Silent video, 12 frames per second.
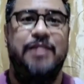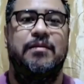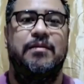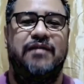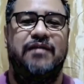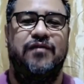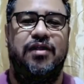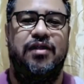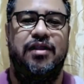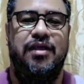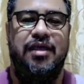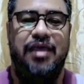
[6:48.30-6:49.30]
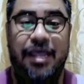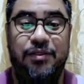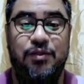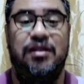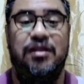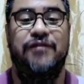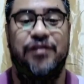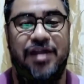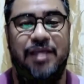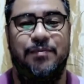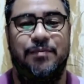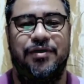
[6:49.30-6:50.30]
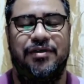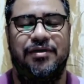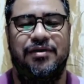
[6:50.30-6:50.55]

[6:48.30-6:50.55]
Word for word: Him above all and to love your neighbor.